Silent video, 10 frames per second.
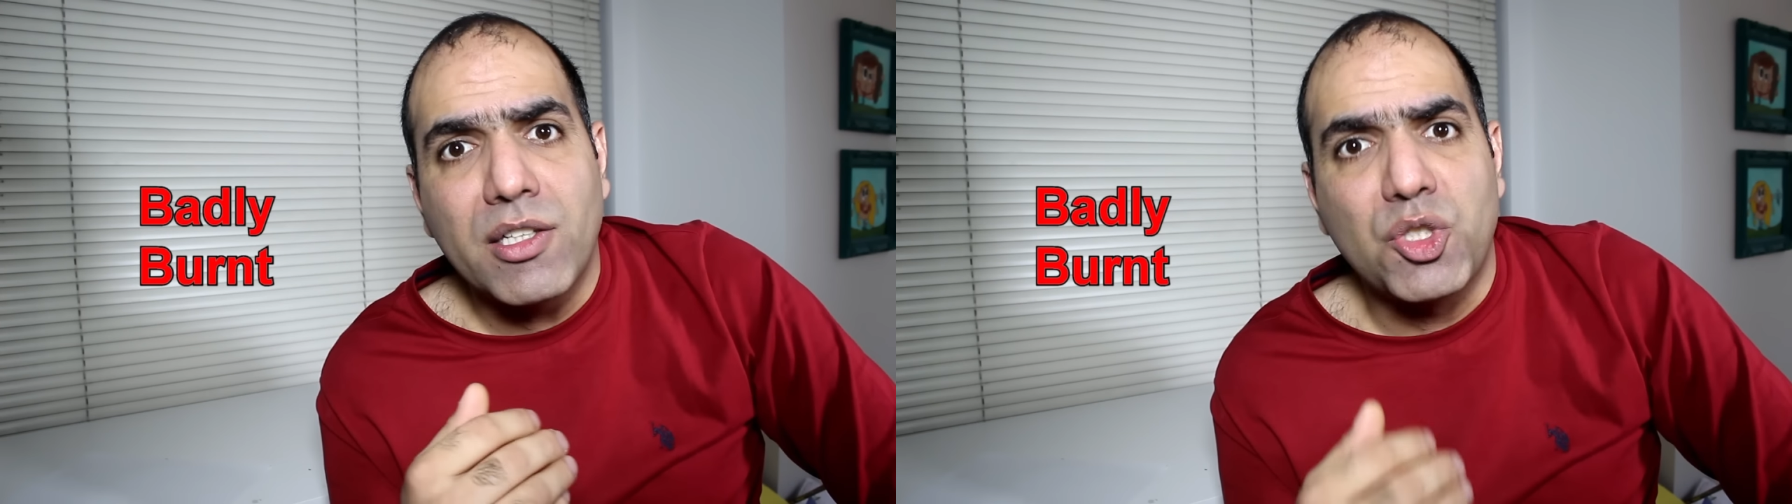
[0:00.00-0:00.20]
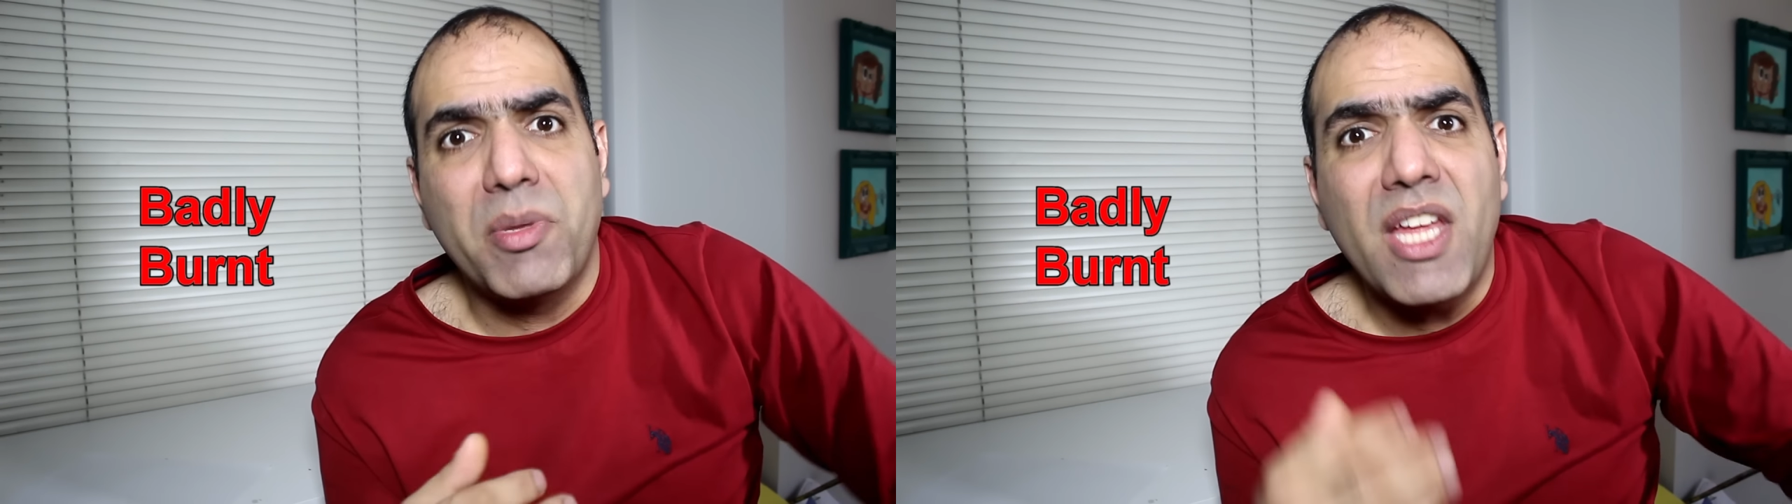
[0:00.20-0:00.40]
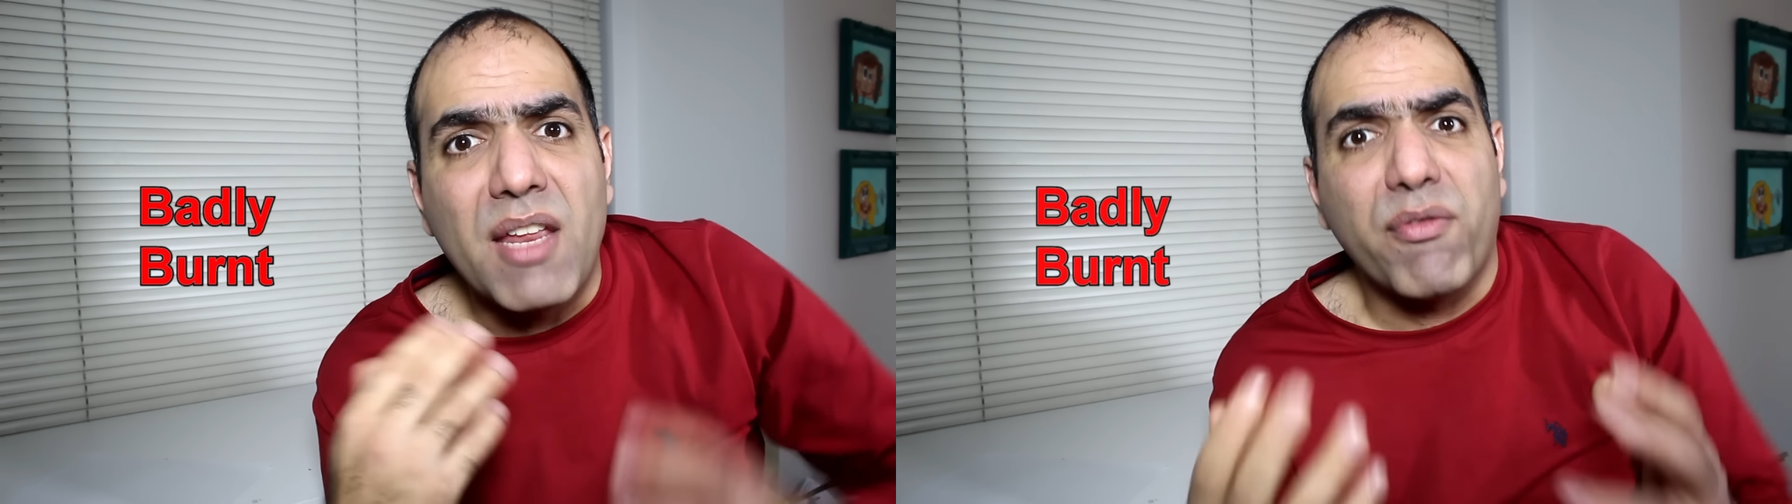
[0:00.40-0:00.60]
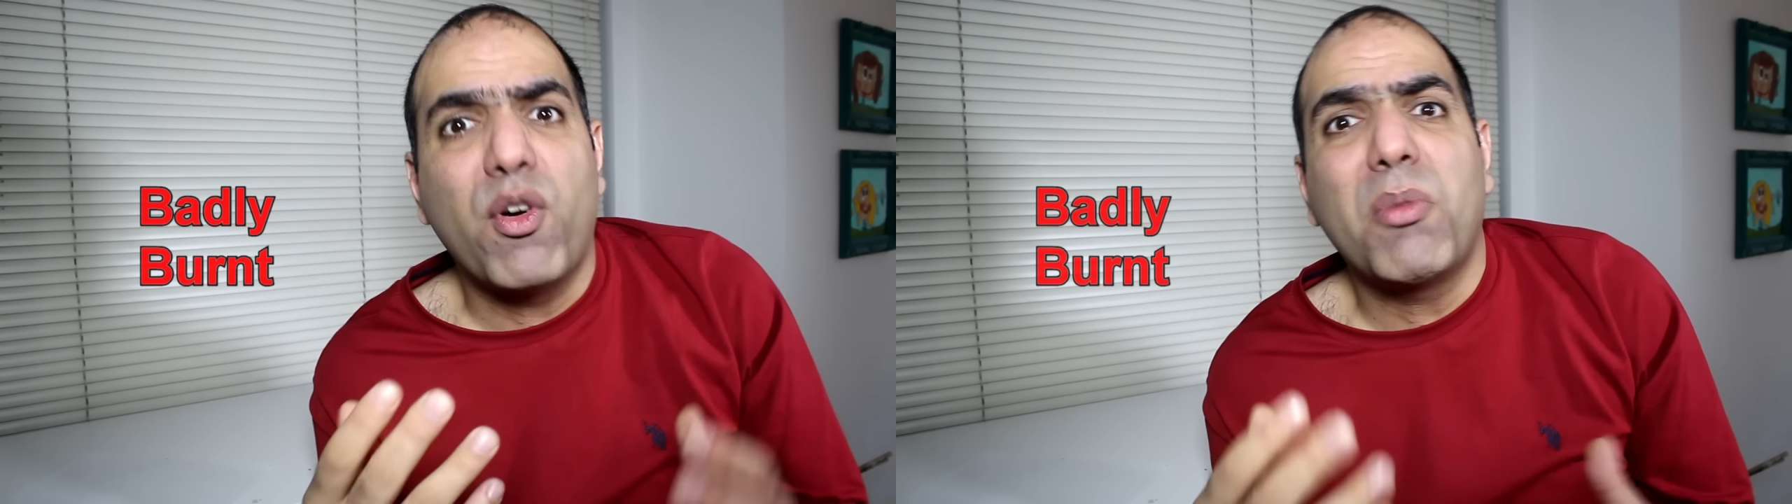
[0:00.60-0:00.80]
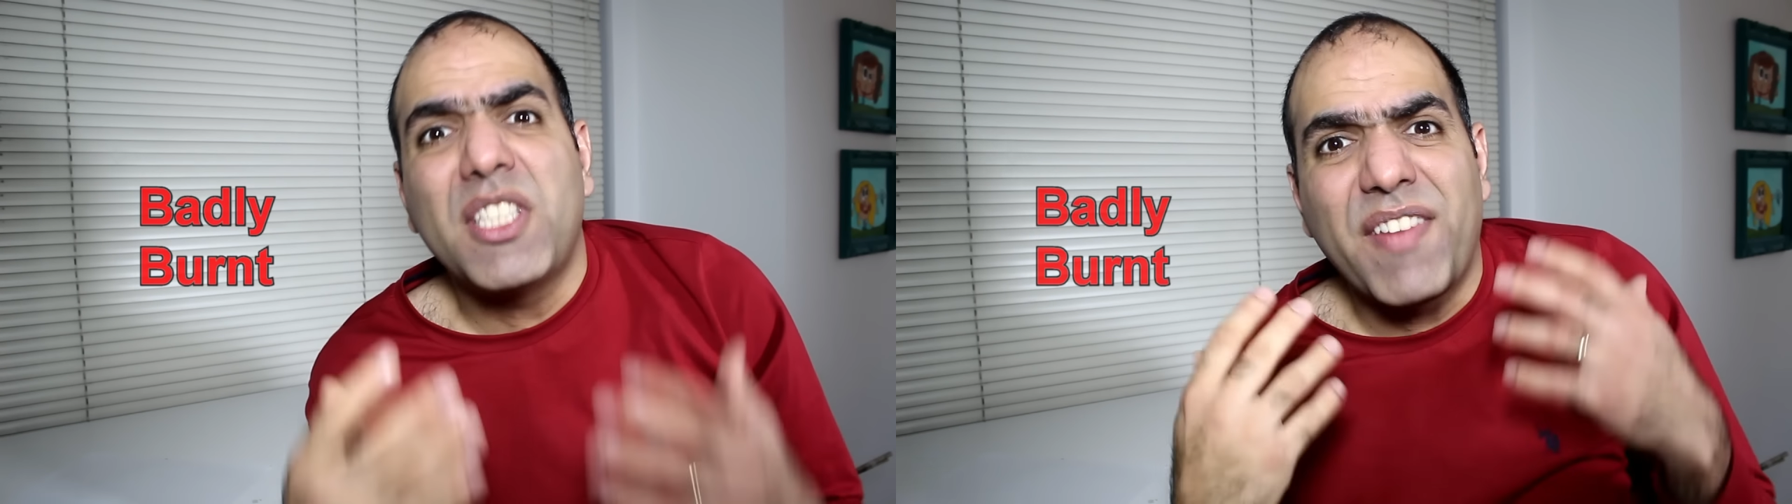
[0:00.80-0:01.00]
to be
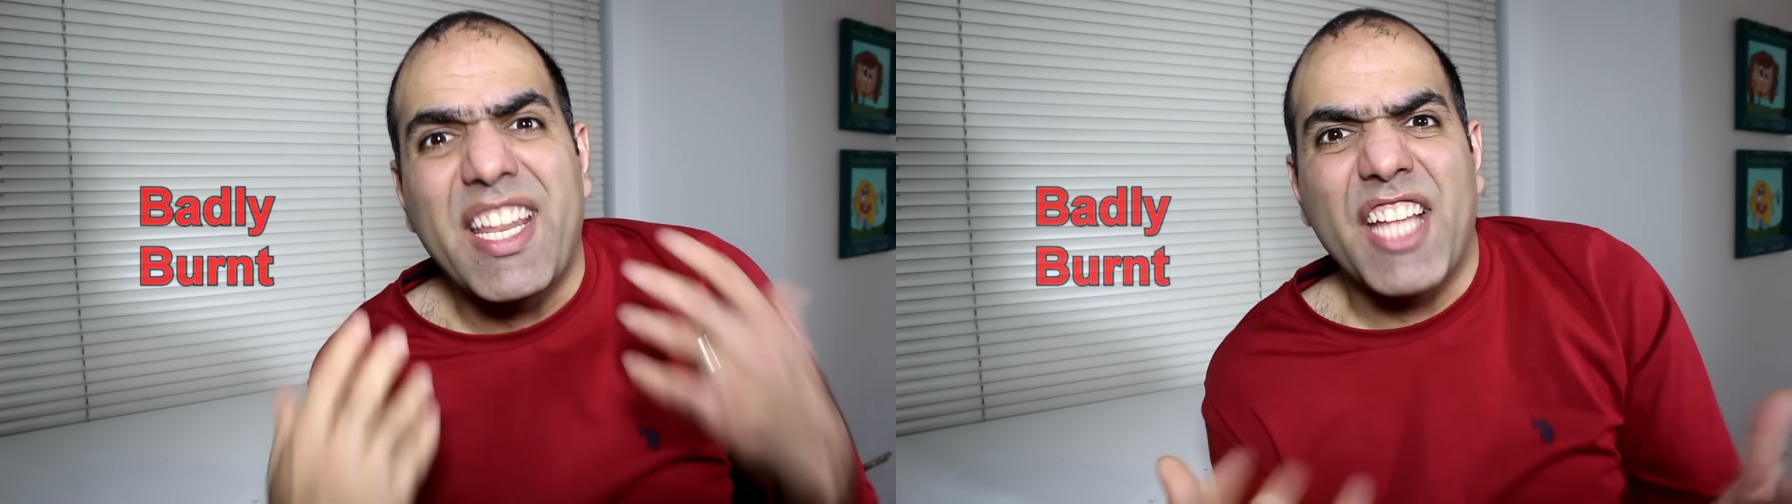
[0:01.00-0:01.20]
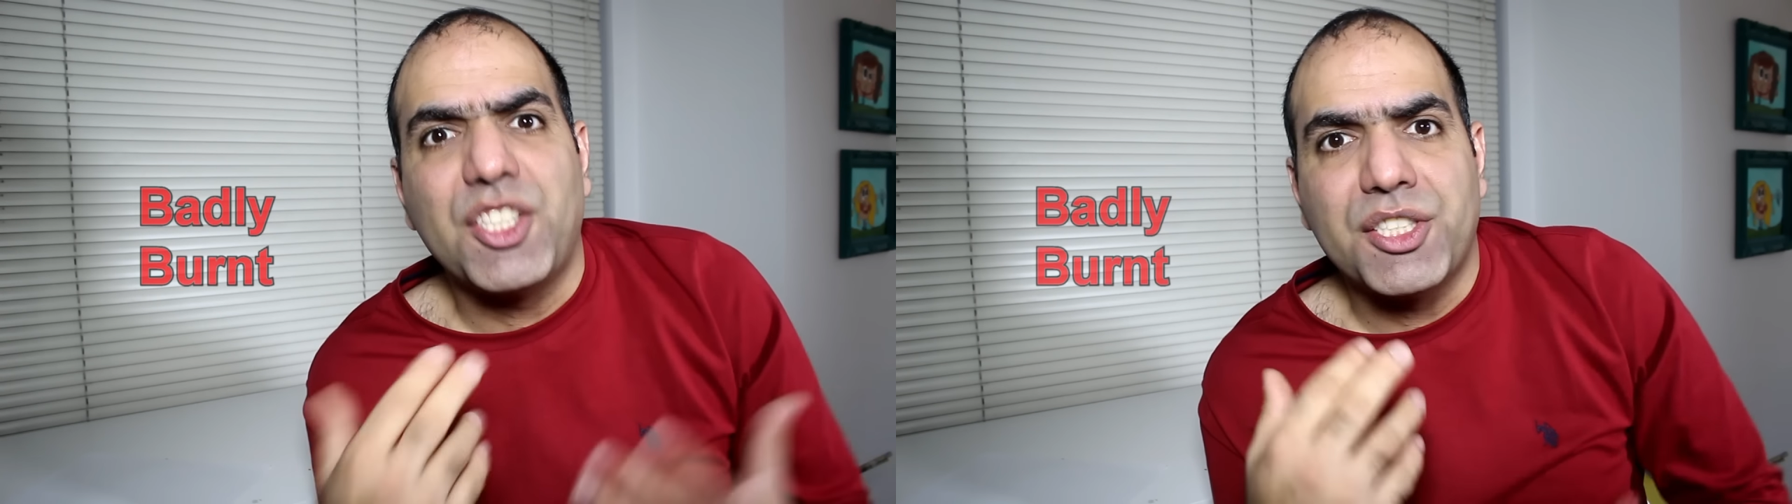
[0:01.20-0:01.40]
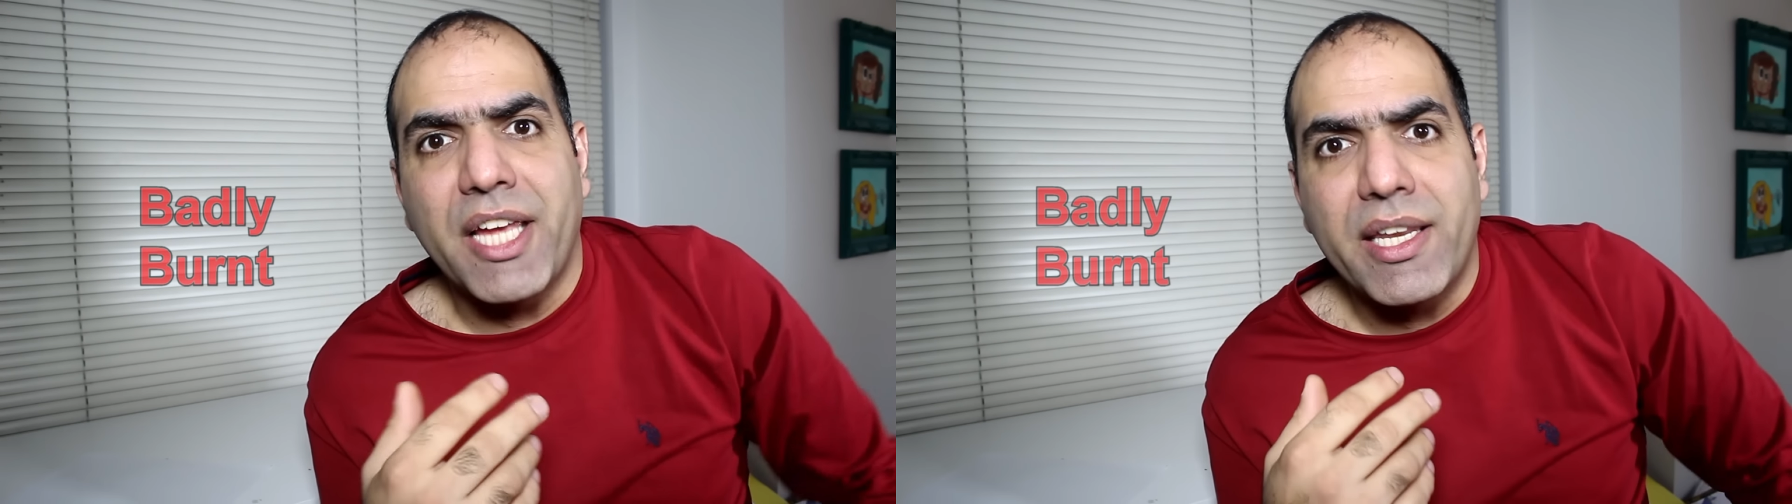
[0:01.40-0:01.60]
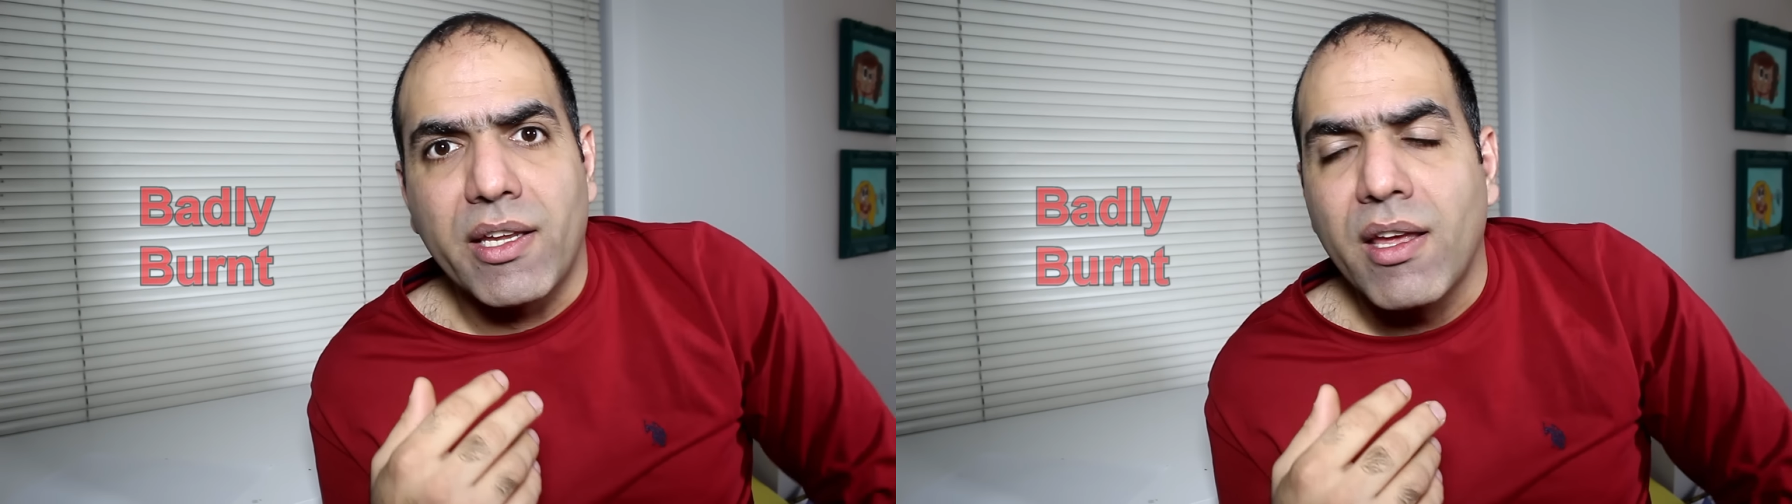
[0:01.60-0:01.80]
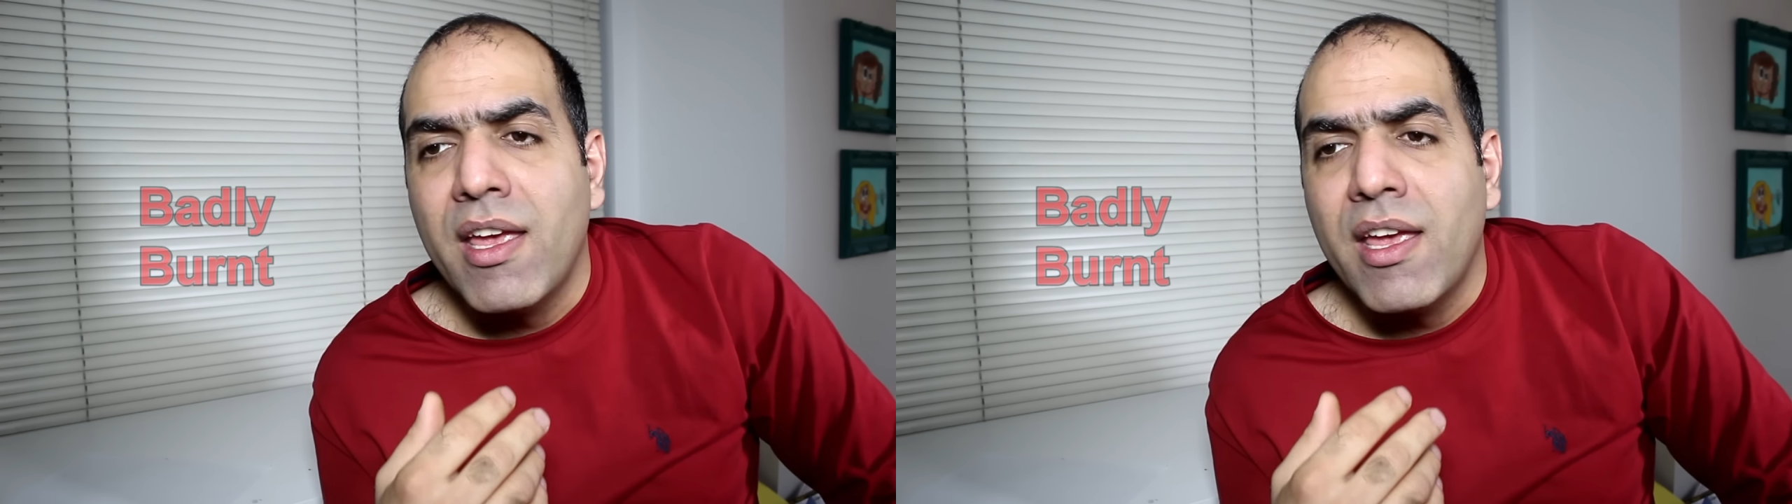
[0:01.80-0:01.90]
informative and entertaining.